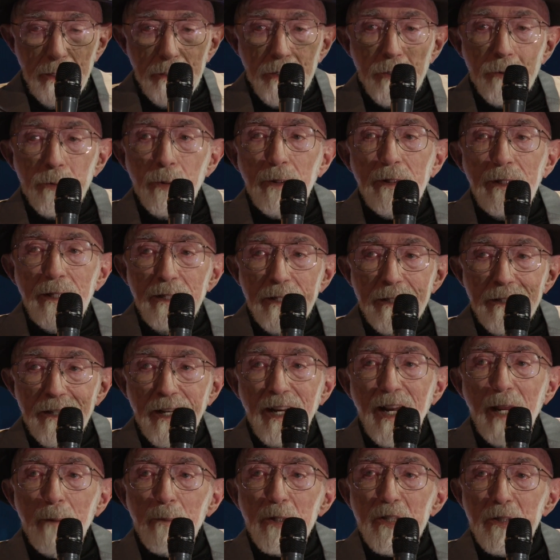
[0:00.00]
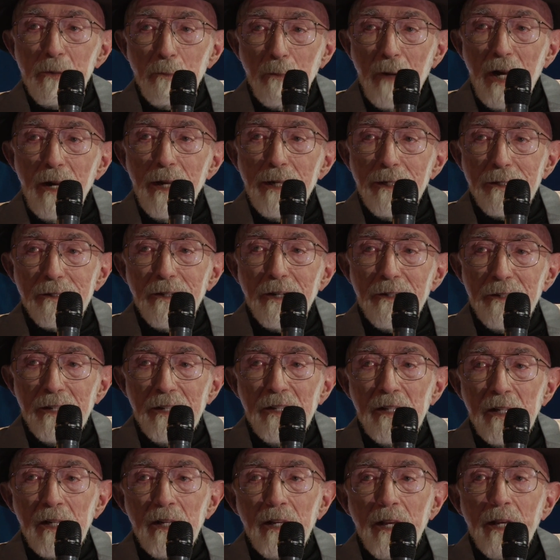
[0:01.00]
1 trillion times smaller
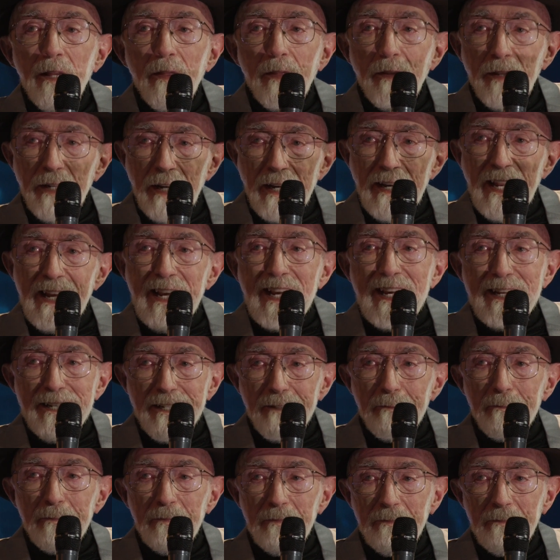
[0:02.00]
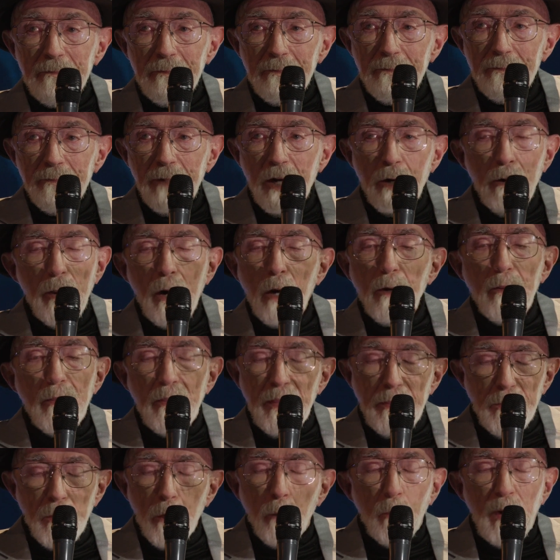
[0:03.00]
than an atom, or
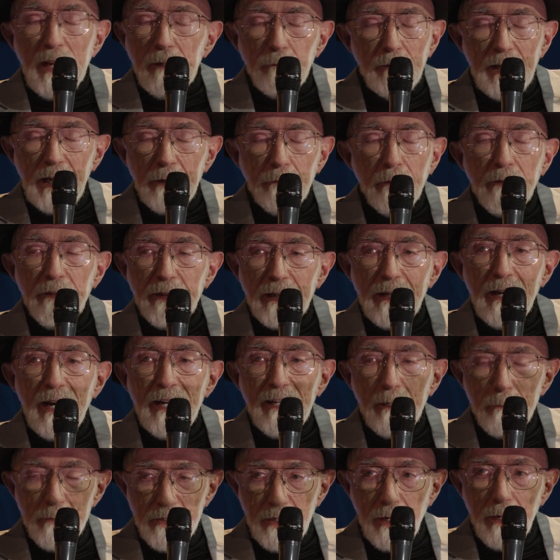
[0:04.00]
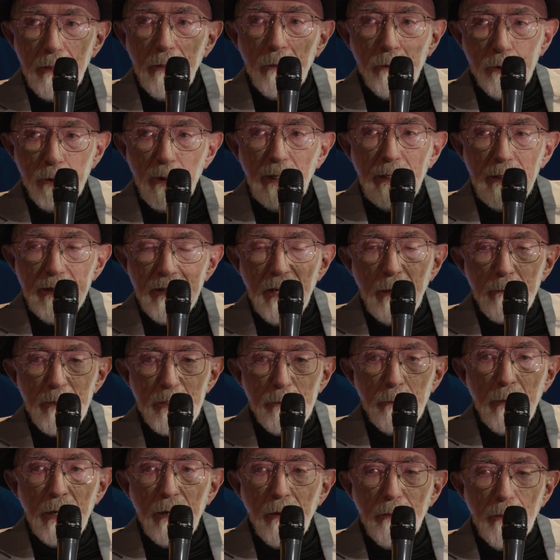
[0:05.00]
than the wavelength of the light. I'm sorry, 1 trillion times
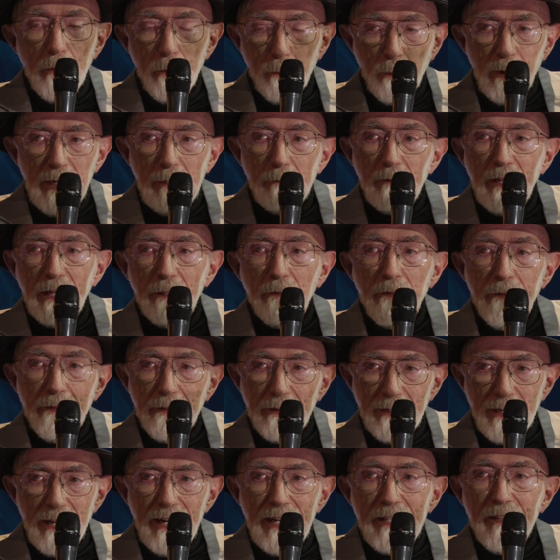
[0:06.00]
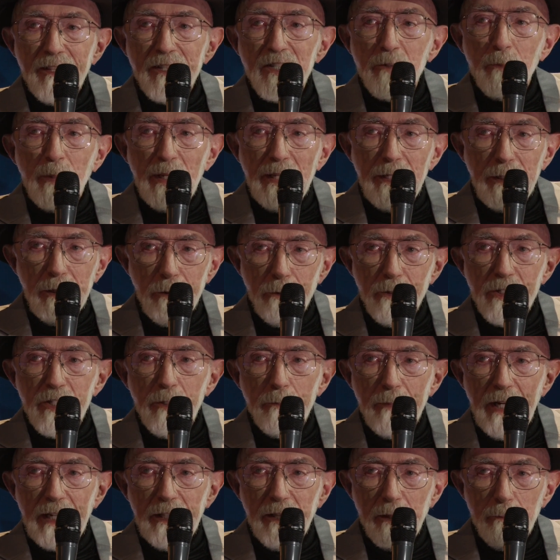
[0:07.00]
smaller than the wavelength of the light that's being used to
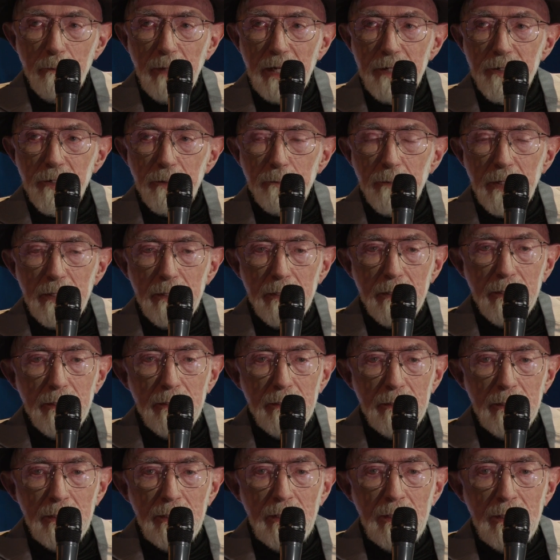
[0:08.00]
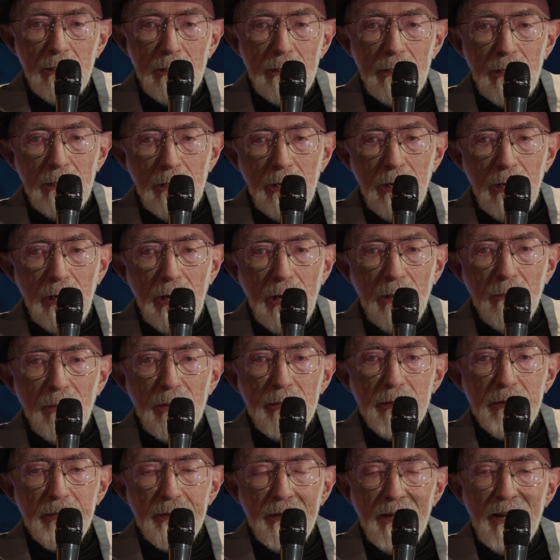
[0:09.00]
make the measurement.
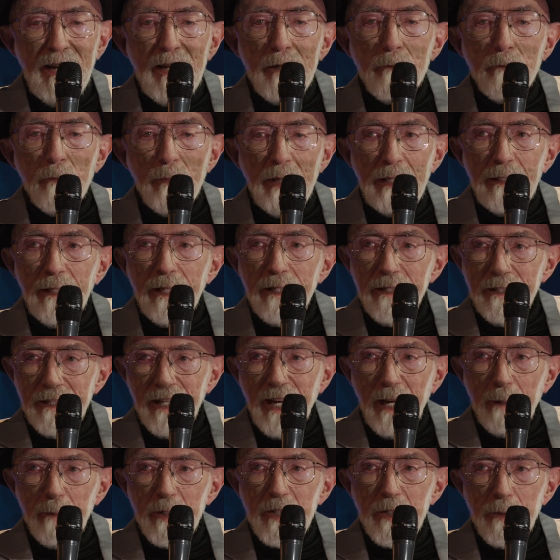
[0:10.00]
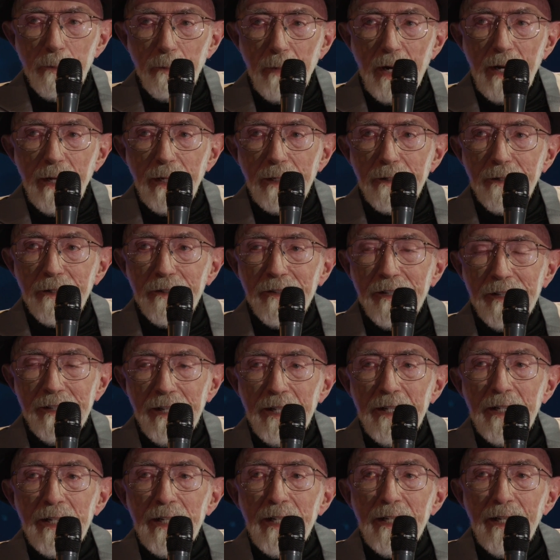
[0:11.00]
That's 10 million times smaller
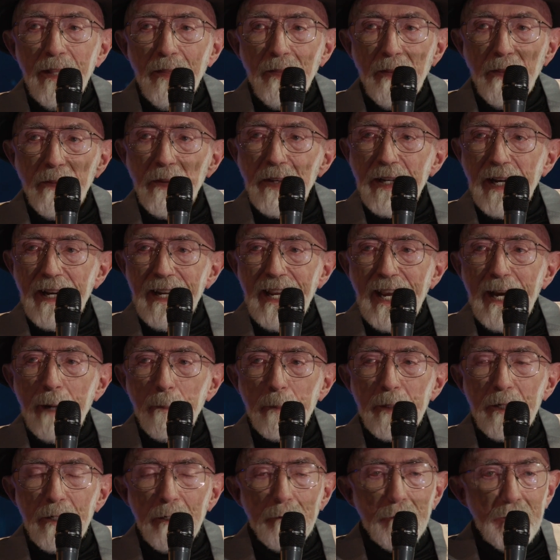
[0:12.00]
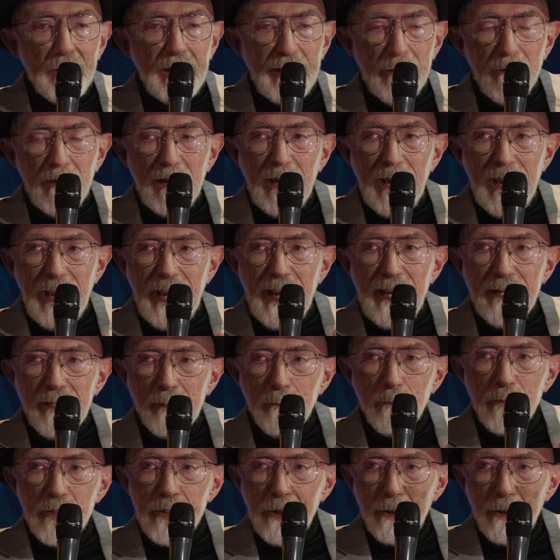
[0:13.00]
than the diameter of the atoms